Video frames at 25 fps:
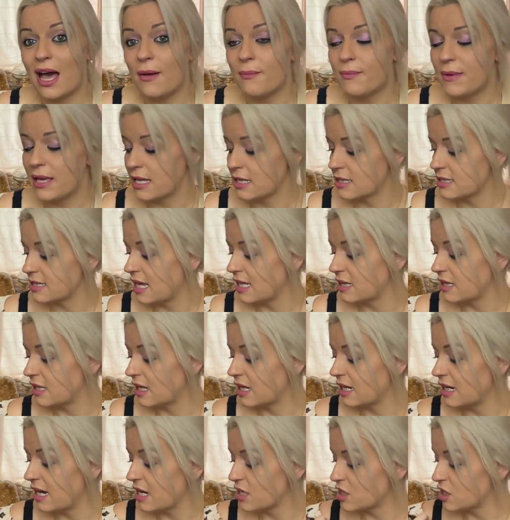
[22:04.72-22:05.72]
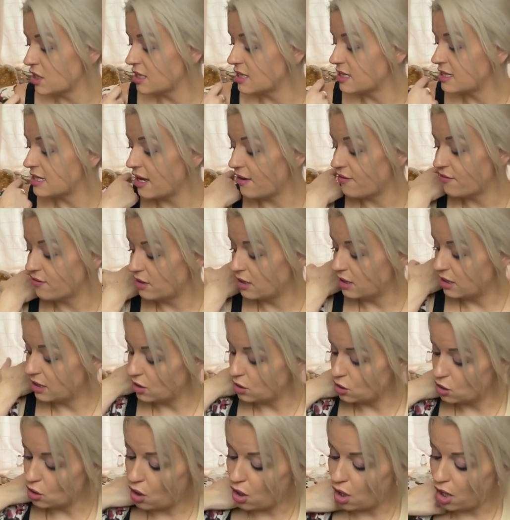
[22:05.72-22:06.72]
that being said, the connection is definitely
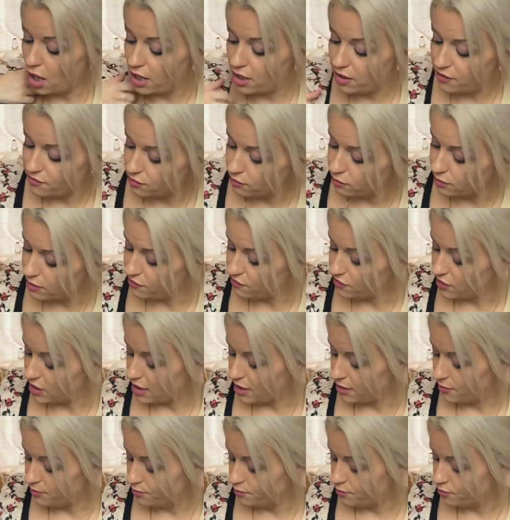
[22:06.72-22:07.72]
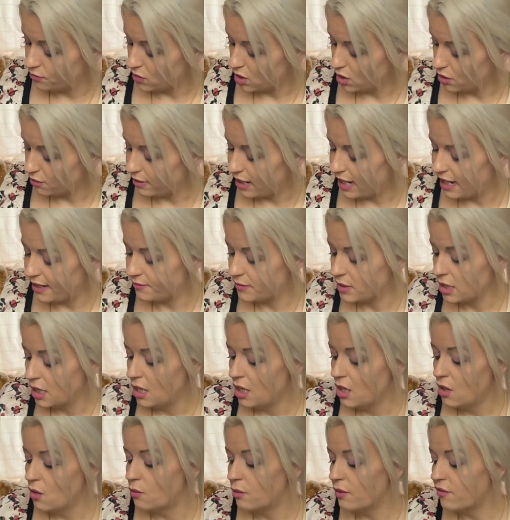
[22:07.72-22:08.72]
not over with you. All right,
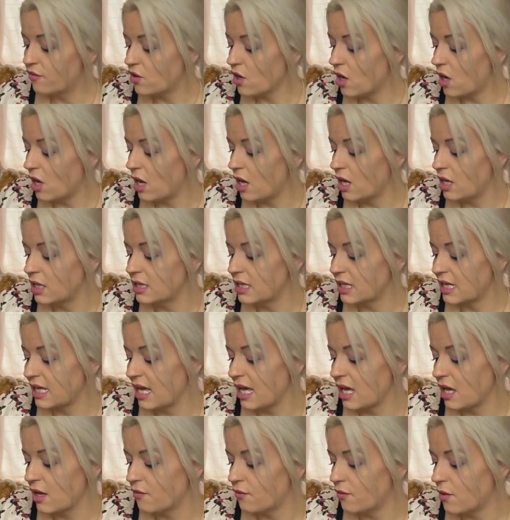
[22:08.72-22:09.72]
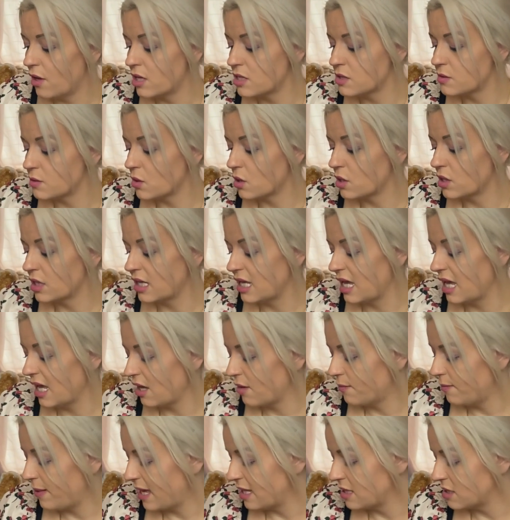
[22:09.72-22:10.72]
we've got the King of Wands, we've got the
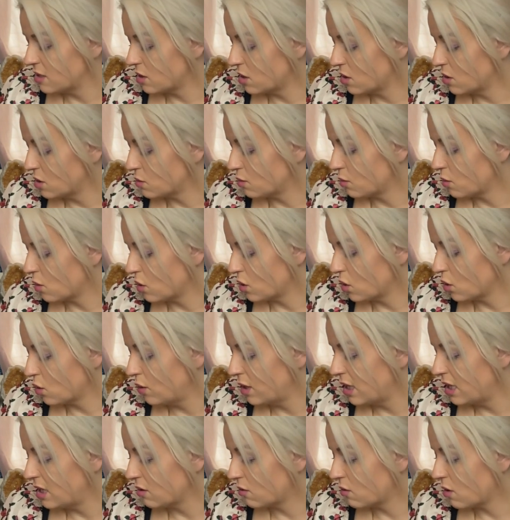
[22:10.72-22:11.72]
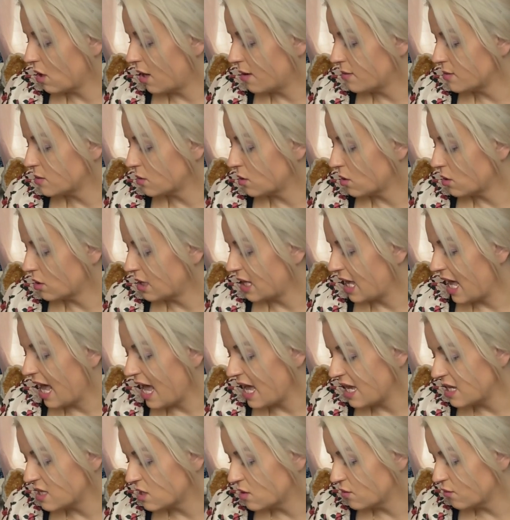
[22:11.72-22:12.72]
King of Pentacles, we've got the Queen of Cups, we've got the
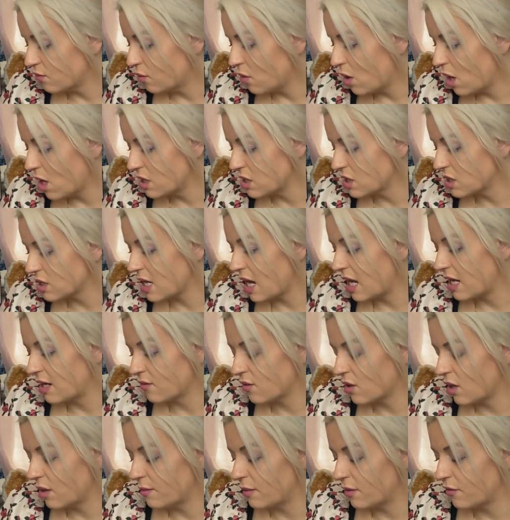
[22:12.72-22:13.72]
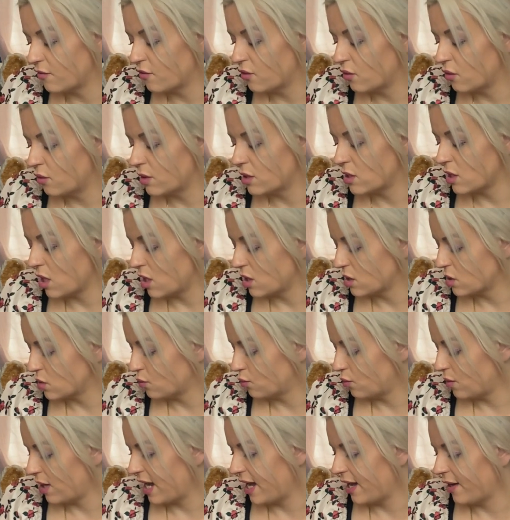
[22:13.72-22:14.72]
Ace of Wands kind of coming forward as
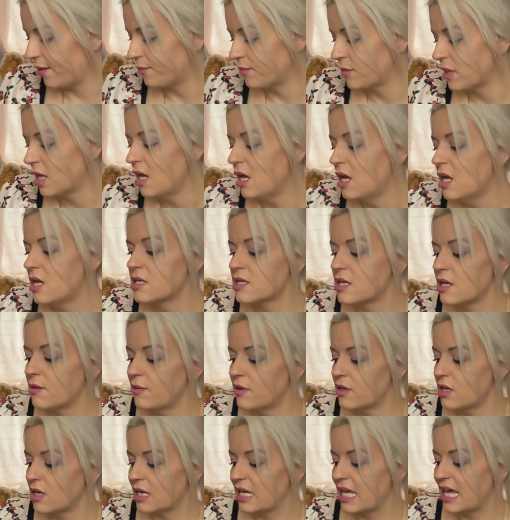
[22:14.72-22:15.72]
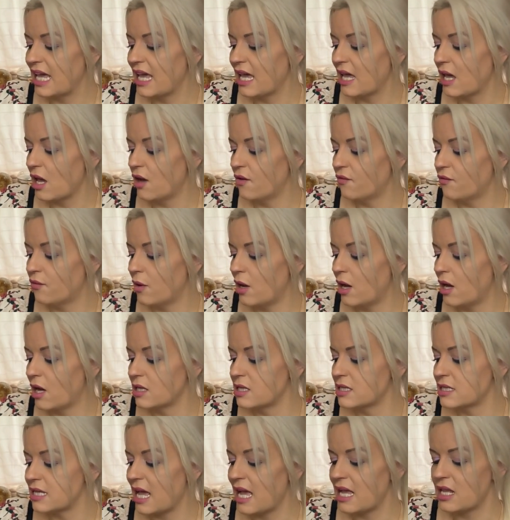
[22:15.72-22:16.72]
well. So with your King of
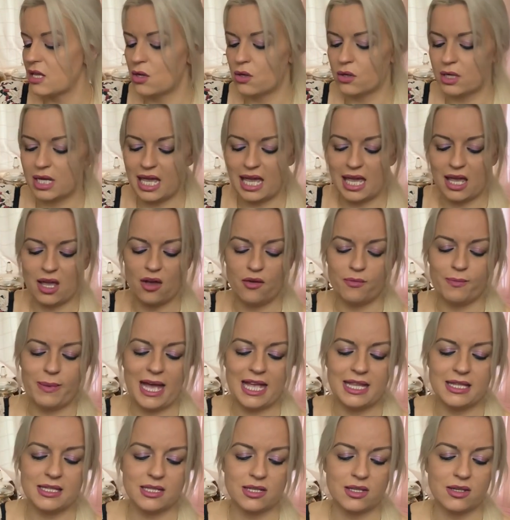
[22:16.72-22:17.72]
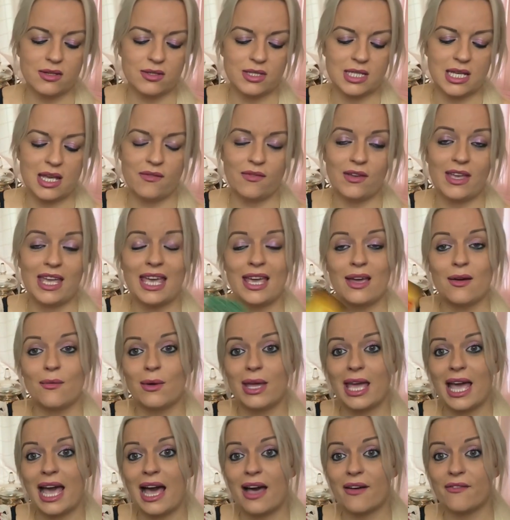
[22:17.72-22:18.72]
Wands and your King of Pentacles over here,
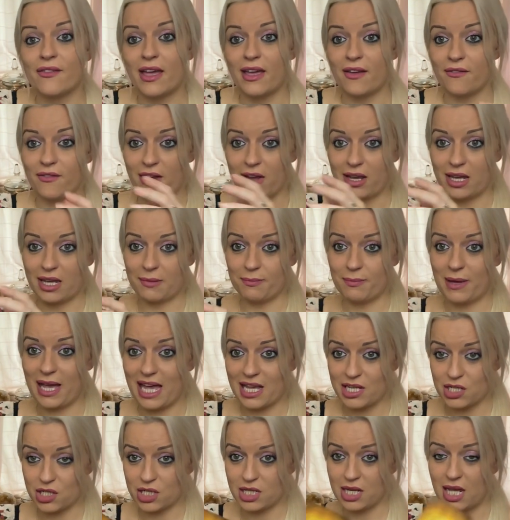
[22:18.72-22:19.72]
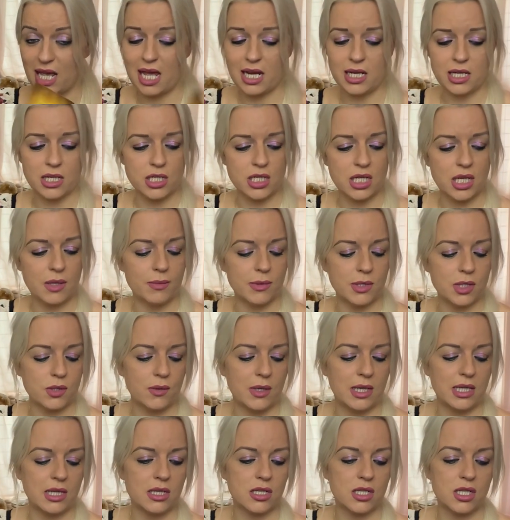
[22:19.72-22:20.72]
we have a very passionate energy
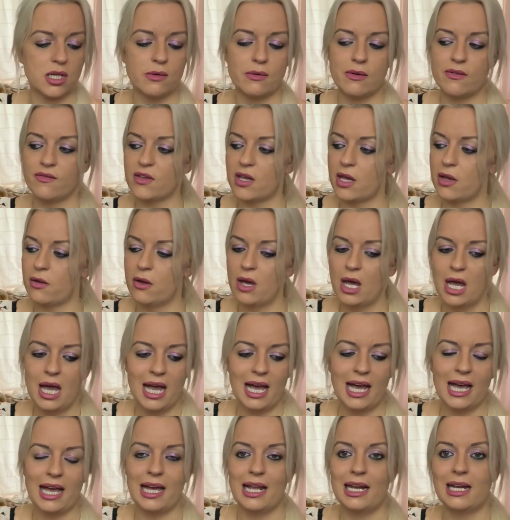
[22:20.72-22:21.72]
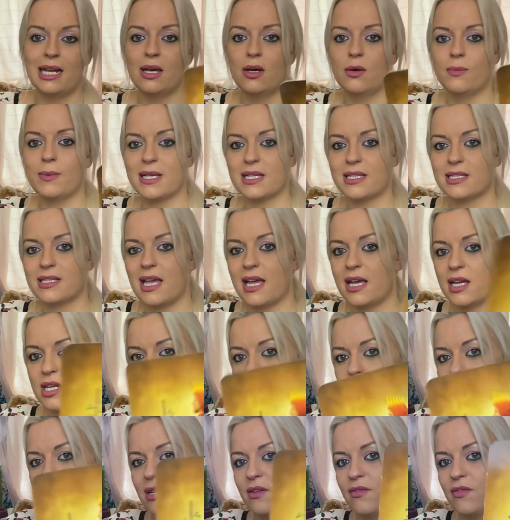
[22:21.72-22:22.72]
between the two of you, a little bit
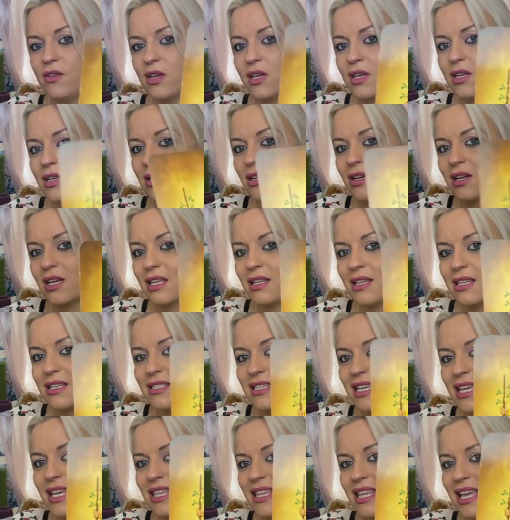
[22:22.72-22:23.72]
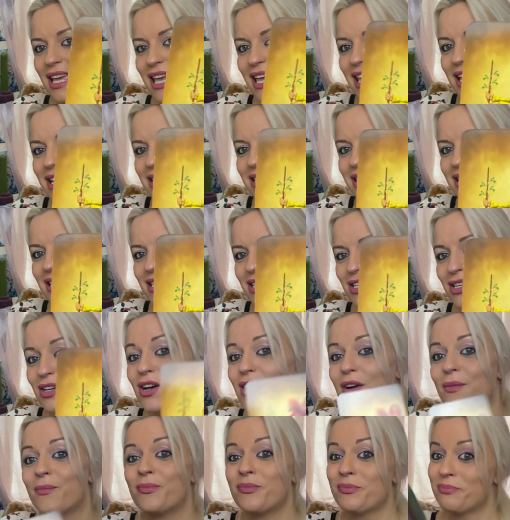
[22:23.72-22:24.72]
sexual, if you can look at the seat that he is sitting
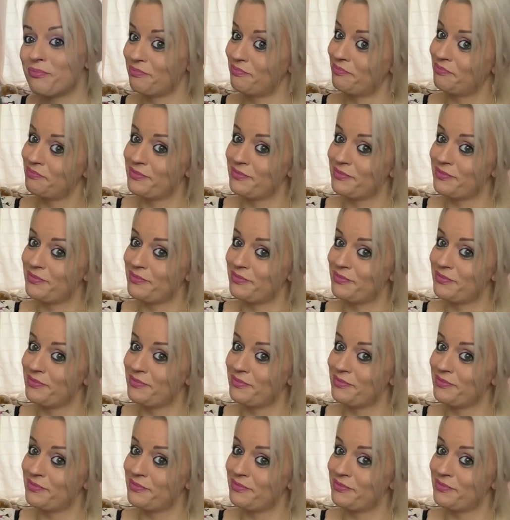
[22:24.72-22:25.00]
on.